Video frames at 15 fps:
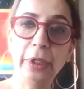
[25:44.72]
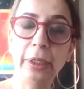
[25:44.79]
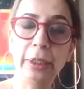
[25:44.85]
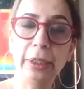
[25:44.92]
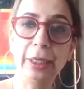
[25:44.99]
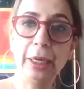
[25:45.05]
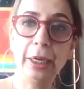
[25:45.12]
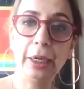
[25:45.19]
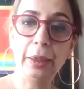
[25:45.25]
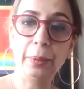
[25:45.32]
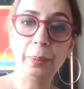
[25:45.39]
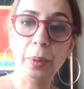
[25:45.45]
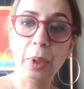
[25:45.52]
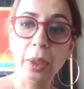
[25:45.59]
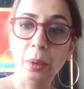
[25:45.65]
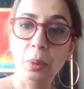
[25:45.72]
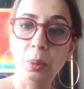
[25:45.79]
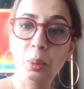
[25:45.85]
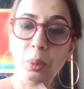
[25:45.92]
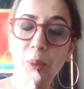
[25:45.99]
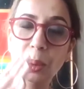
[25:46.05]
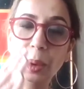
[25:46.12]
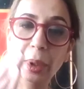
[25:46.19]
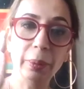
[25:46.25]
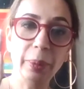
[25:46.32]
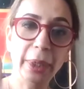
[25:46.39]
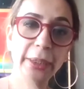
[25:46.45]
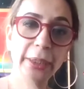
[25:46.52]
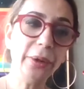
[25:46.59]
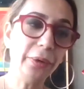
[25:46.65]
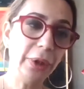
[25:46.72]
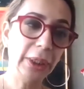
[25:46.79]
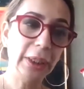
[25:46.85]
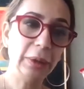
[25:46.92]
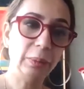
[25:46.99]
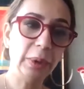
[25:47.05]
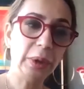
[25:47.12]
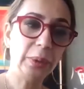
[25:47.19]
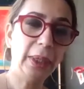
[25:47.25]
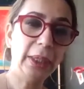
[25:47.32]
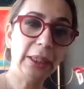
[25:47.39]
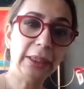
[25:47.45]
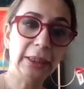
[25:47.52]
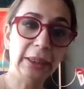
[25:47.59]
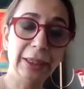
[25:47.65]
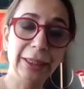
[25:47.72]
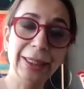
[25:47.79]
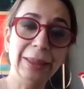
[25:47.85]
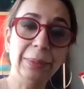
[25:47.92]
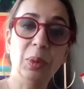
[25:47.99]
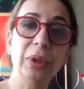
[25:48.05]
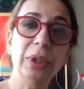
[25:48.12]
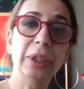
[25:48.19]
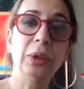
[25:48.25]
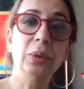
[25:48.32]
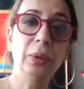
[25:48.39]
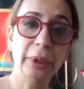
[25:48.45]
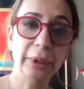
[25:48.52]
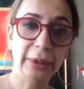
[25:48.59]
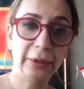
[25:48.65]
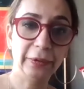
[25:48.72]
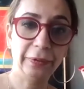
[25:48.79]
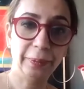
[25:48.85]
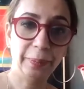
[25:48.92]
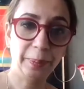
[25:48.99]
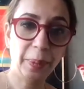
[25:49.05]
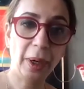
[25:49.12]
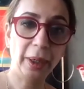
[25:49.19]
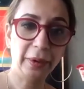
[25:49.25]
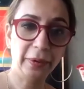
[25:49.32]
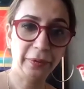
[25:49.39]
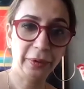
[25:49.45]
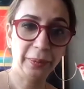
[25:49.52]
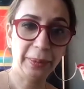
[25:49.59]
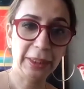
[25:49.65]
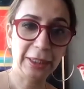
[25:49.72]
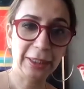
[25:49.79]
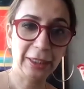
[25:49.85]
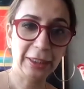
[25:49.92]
of it, um, what, where do you think, which one is the most lucrative part of your